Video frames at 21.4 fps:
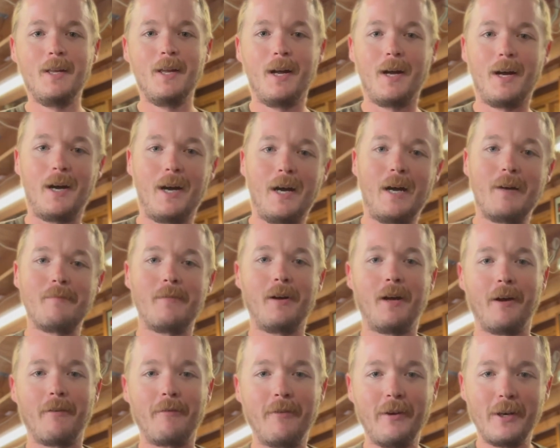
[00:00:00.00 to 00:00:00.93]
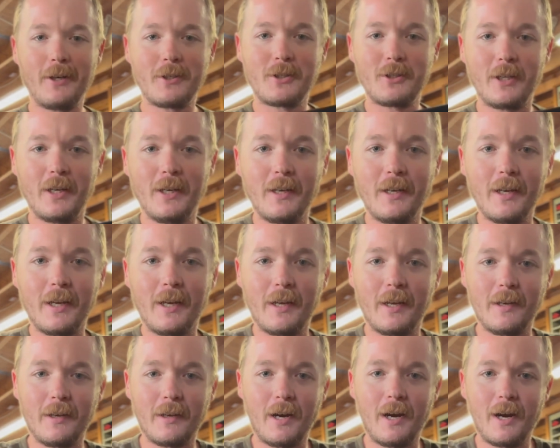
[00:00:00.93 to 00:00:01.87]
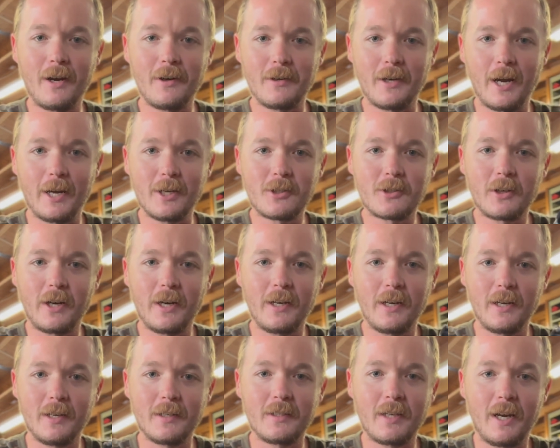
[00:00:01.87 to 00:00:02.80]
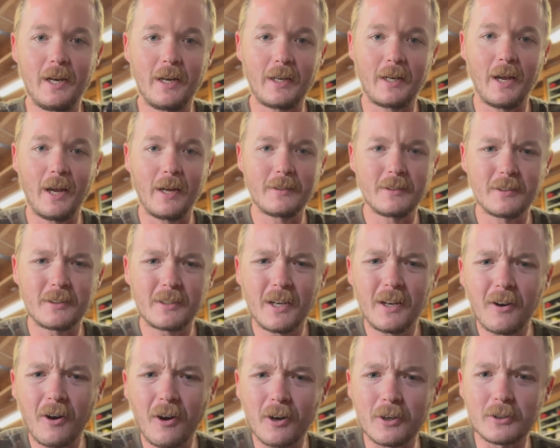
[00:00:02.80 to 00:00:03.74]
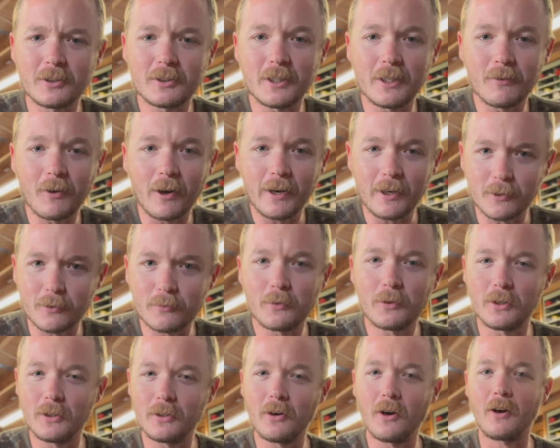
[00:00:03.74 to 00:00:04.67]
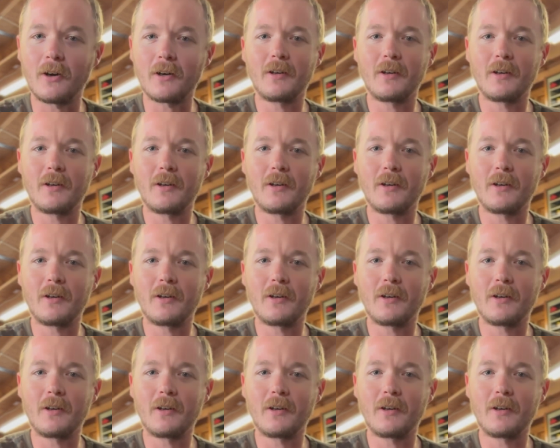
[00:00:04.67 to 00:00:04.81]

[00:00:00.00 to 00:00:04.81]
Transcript: I finished it in iron nitrate and tannic acid. It's kind of hard to see right here. It's really dark,